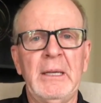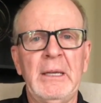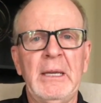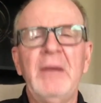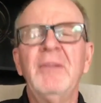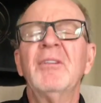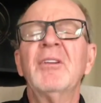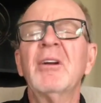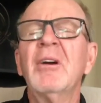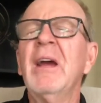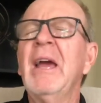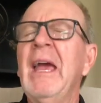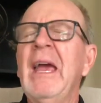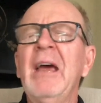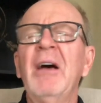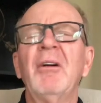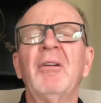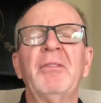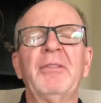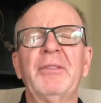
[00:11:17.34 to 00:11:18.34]
Even our
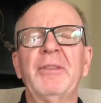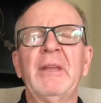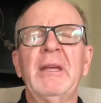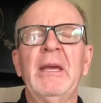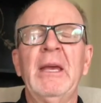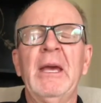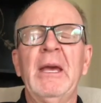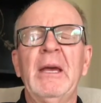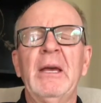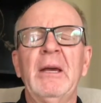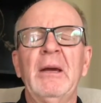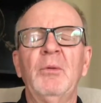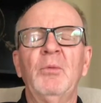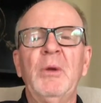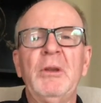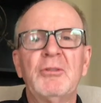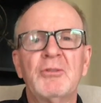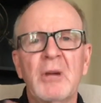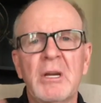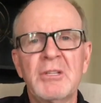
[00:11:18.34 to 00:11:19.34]
health,
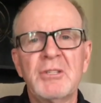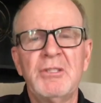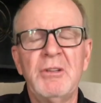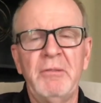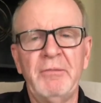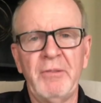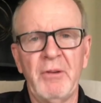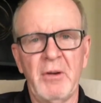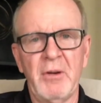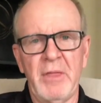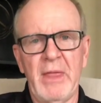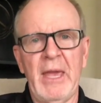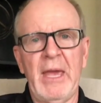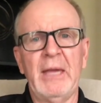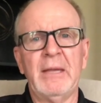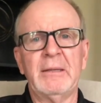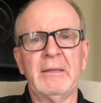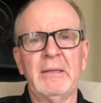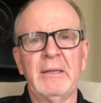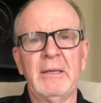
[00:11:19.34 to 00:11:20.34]
we trust you for
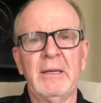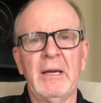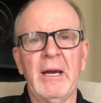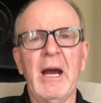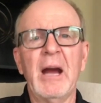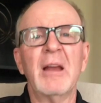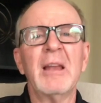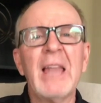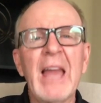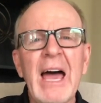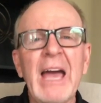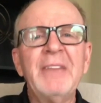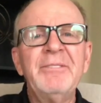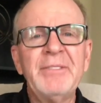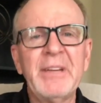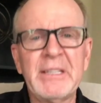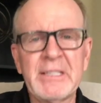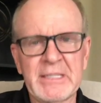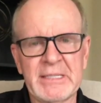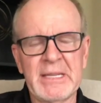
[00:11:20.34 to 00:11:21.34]
that. Our life
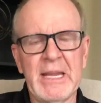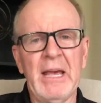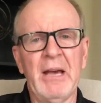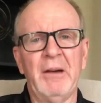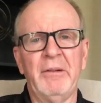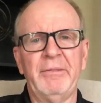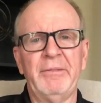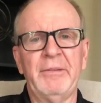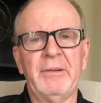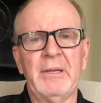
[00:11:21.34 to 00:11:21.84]
itself.